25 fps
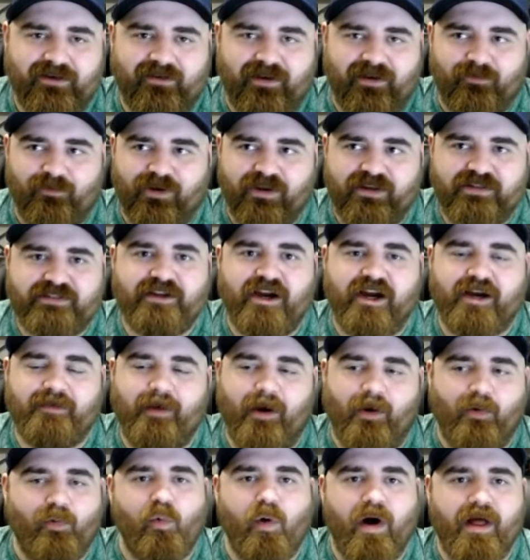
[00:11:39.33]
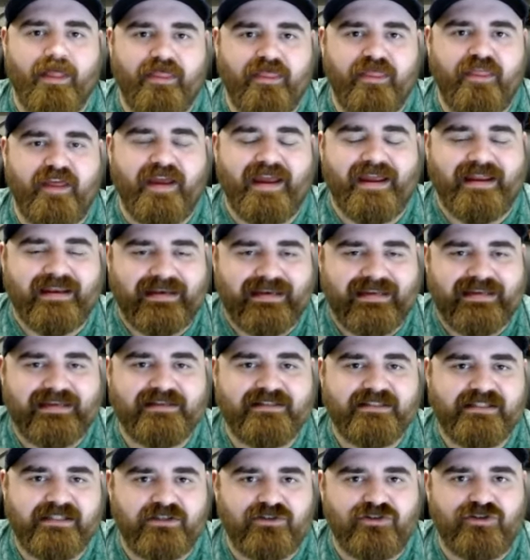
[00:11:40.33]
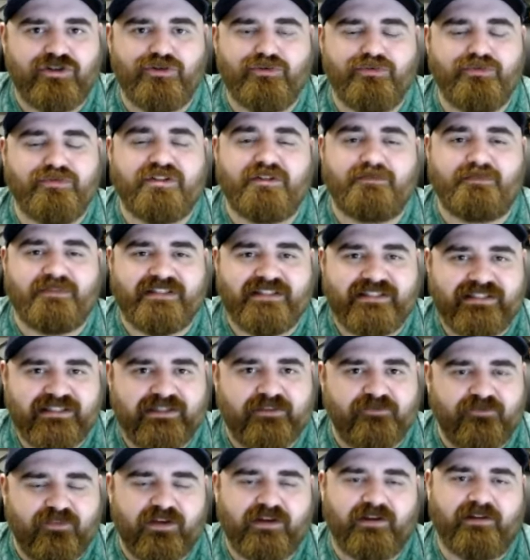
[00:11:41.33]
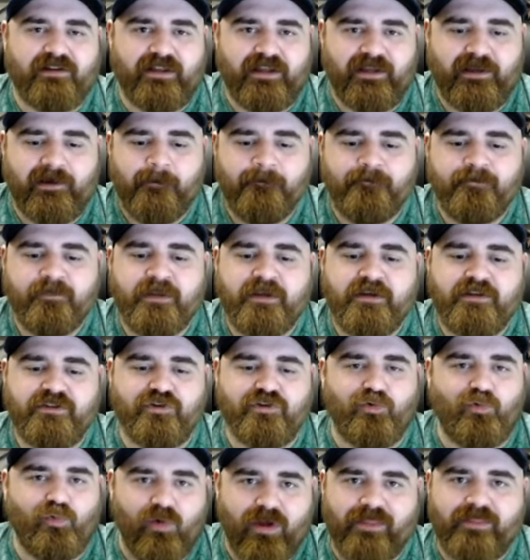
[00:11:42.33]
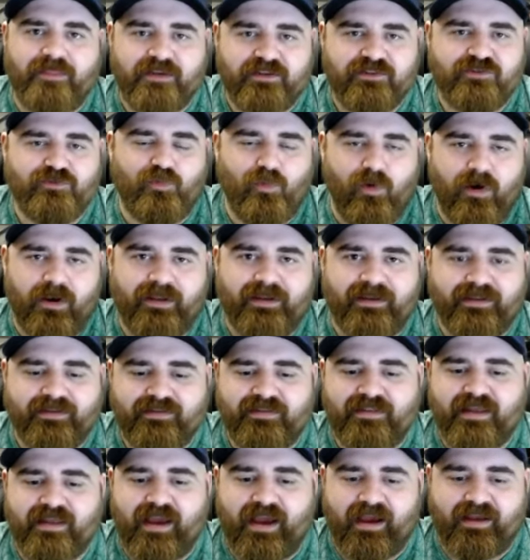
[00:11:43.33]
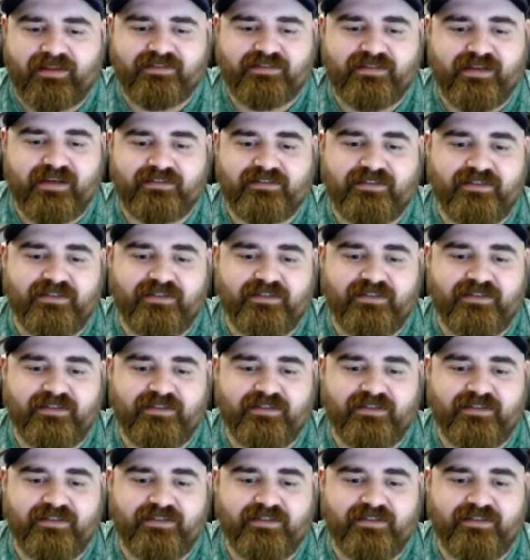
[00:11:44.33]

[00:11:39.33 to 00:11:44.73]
And we're going to talk about what they need to do specifically to win this one against the Aztecs.